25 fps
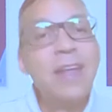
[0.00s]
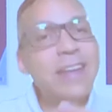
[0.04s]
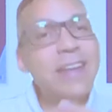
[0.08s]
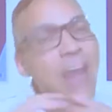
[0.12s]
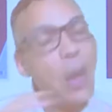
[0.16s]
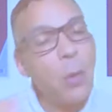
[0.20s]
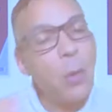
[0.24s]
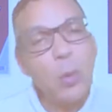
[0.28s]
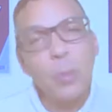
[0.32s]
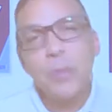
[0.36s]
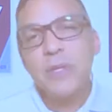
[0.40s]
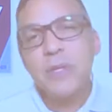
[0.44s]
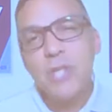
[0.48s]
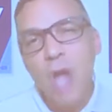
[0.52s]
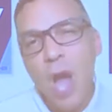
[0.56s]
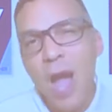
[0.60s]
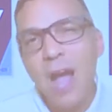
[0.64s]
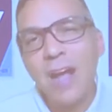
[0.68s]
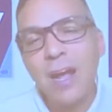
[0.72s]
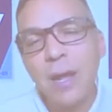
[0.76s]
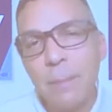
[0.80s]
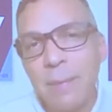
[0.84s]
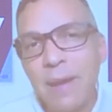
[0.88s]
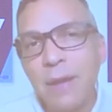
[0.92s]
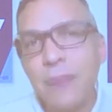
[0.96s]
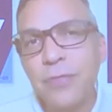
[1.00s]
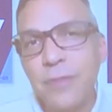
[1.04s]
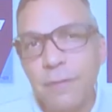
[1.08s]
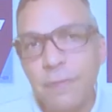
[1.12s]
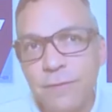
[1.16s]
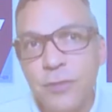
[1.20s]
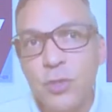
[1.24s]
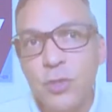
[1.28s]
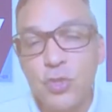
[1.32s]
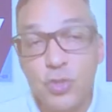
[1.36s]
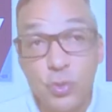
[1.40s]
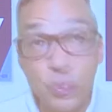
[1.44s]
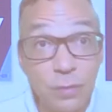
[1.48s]
Now, when we talk about the
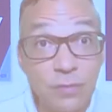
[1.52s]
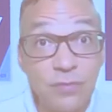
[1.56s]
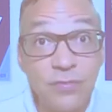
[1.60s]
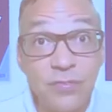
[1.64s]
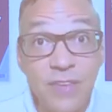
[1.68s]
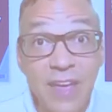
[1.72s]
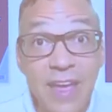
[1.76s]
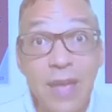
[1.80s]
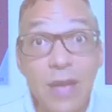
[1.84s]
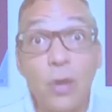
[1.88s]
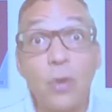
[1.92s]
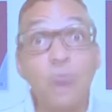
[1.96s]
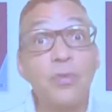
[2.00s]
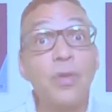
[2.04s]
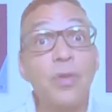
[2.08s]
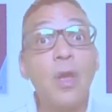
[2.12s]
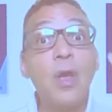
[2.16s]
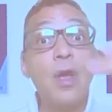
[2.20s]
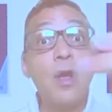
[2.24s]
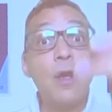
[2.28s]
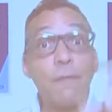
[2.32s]
future of sales,